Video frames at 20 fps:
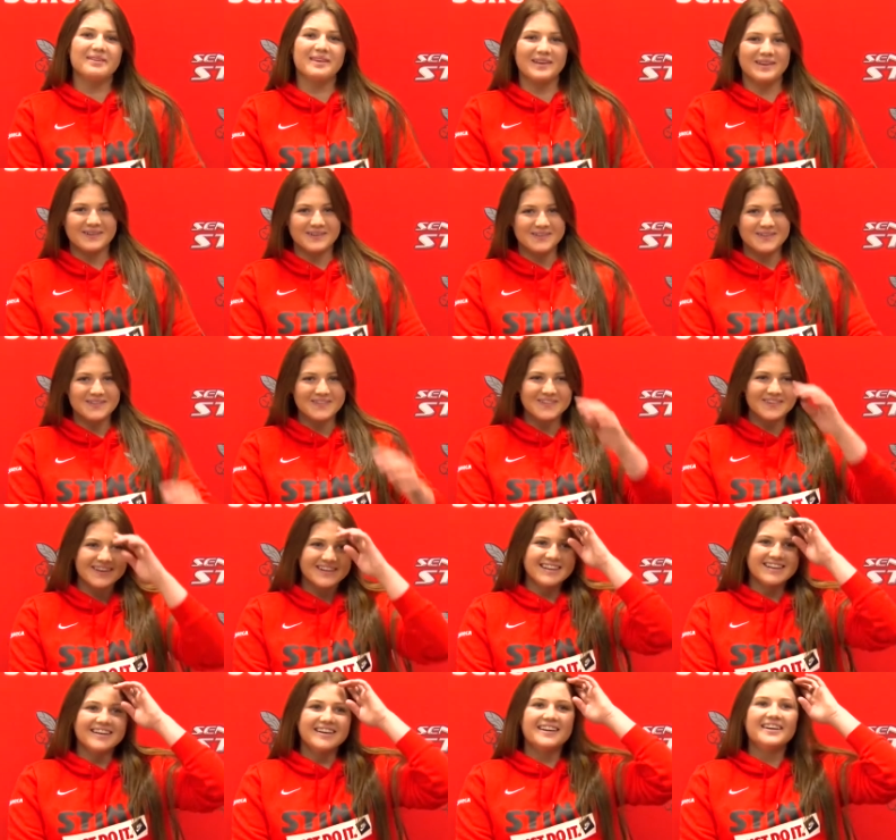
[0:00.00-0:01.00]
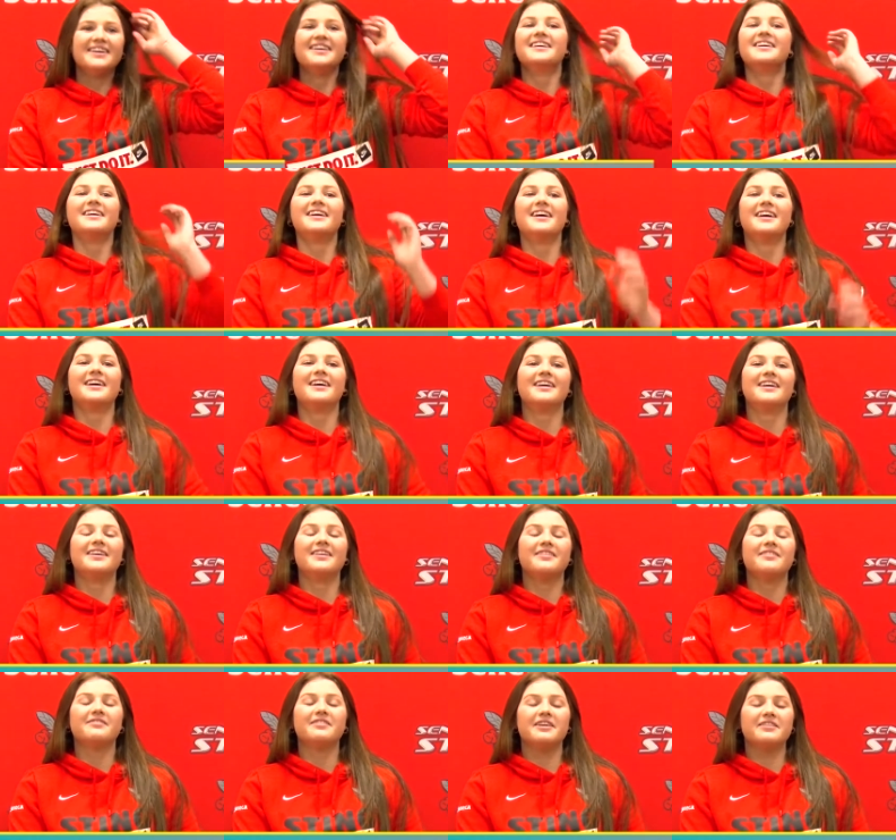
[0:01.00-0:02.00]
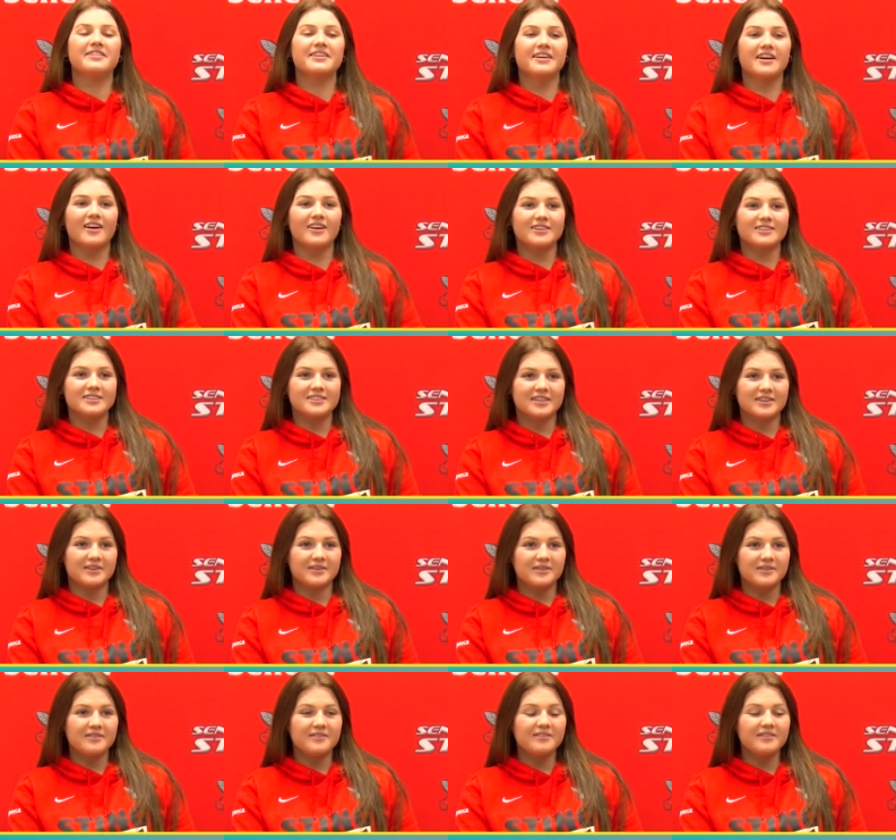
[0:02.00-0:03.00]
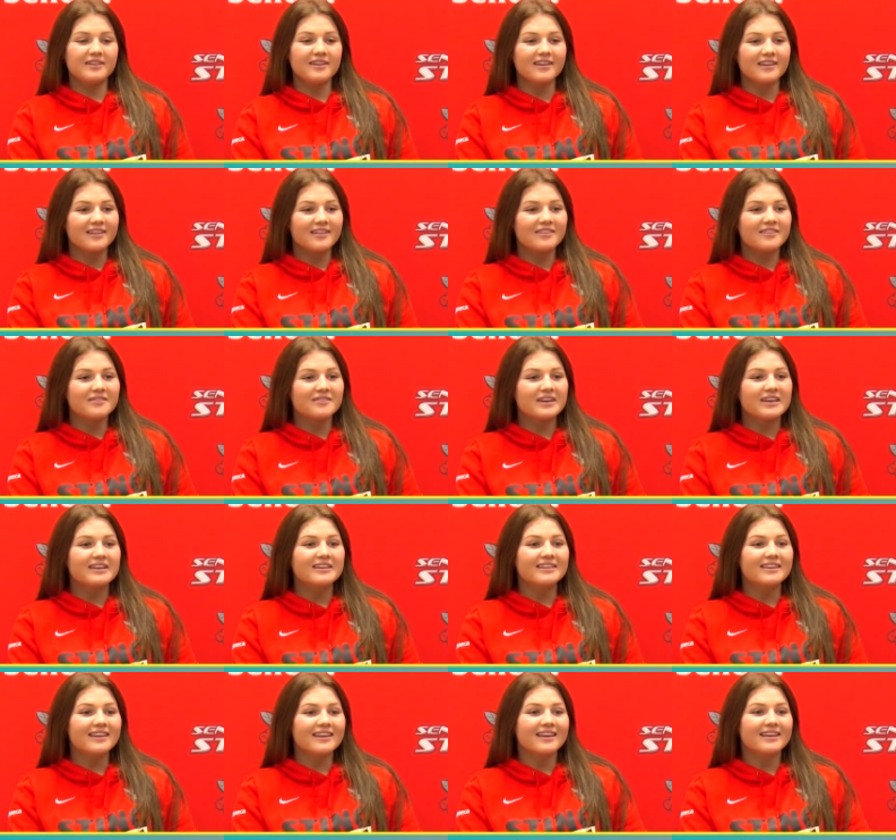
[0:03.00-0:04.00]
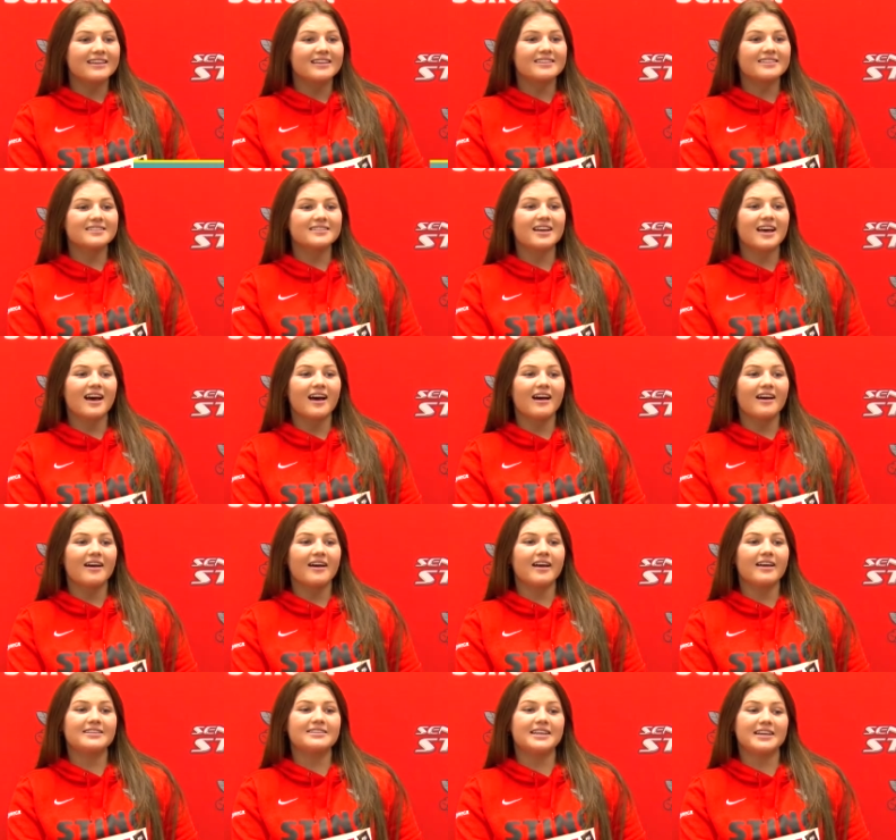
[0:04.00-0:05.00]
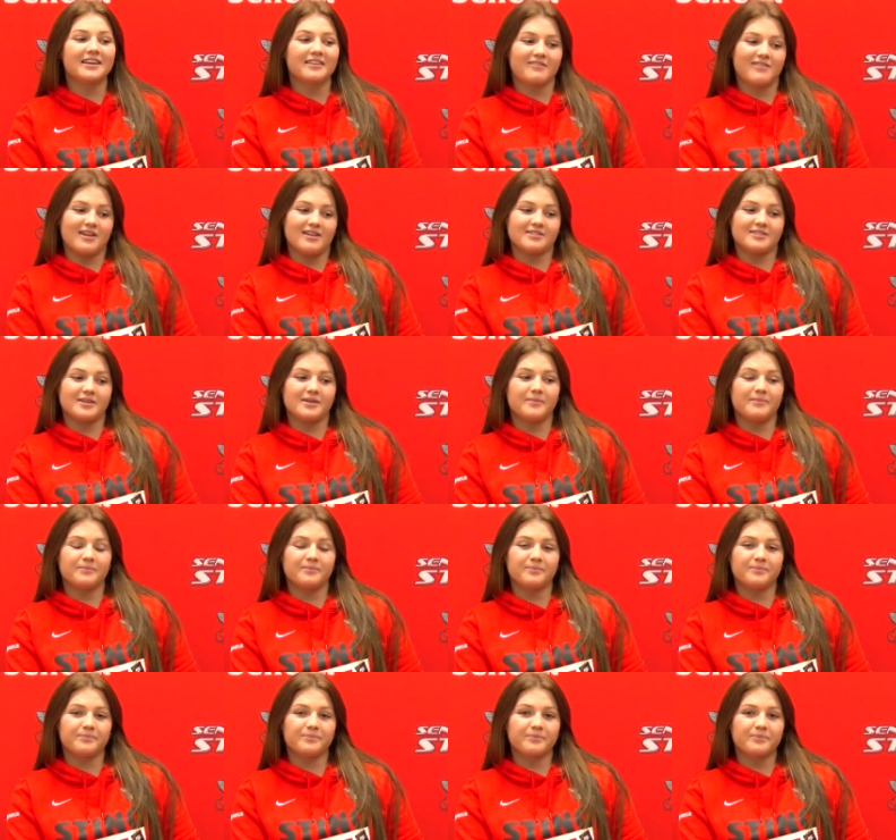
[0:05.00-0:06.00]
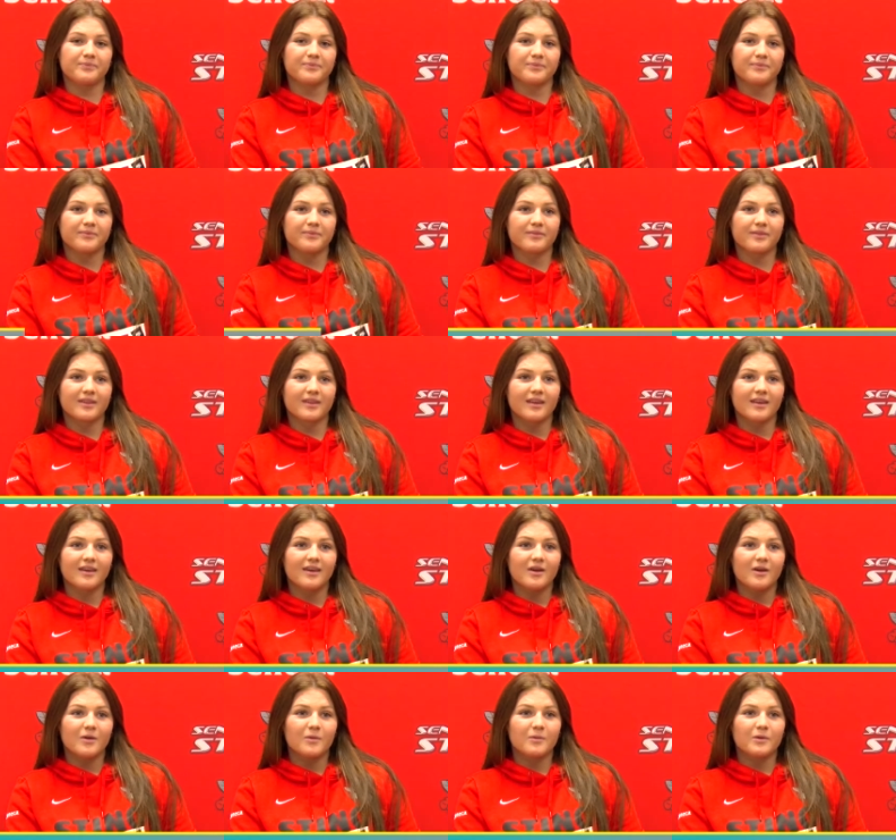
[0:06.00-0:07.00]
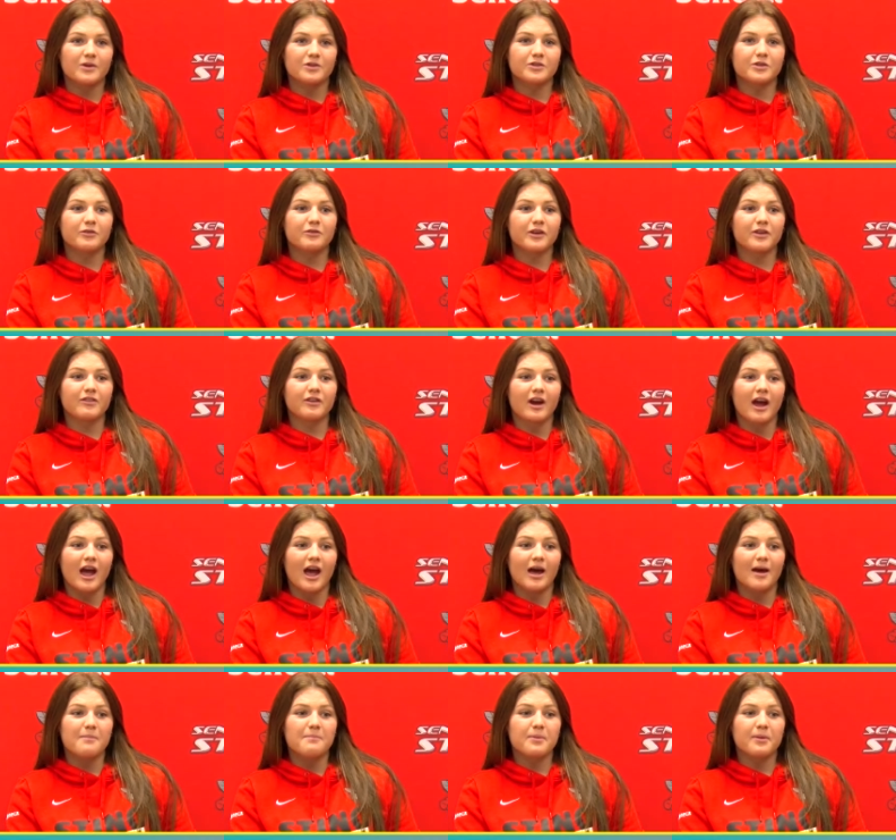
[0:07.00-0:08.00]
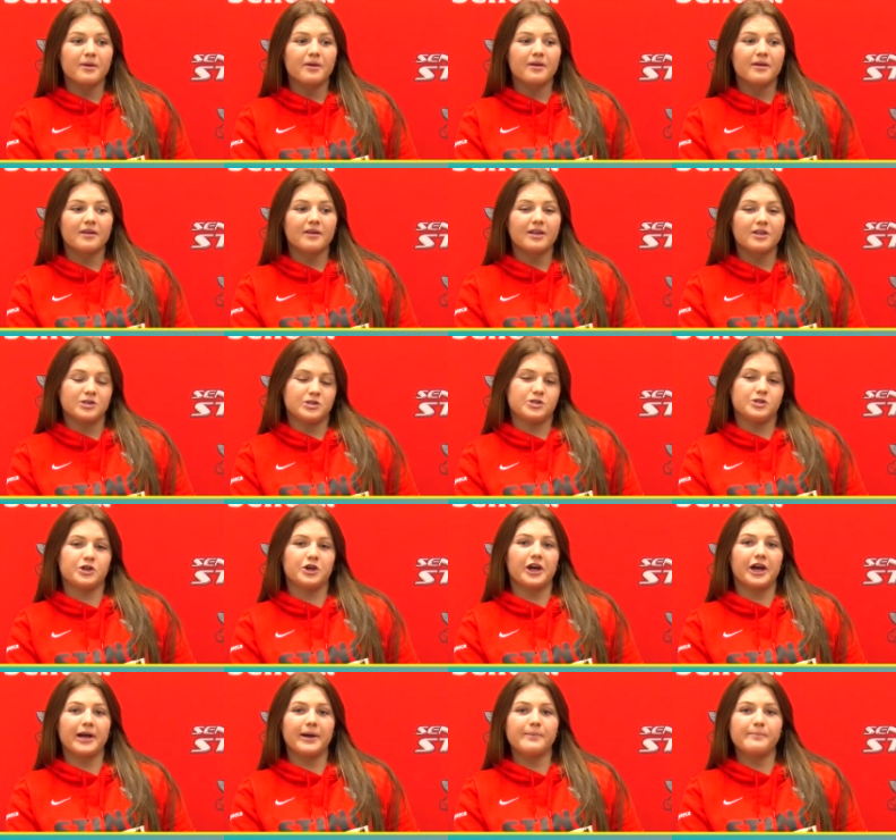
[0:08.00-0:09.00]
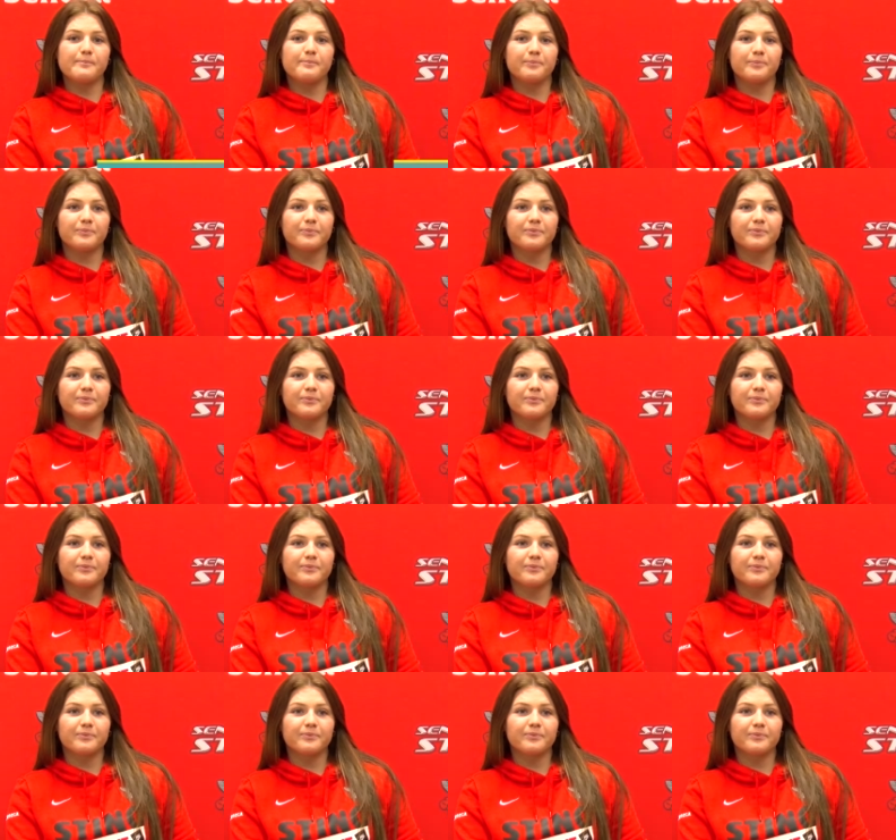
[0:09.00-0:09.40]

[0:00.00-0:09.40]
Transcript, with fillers: blue. Uh, favorite cartoon? Oh my goodness. Uh, Danny Phantom. What is your favorite app? Instagram.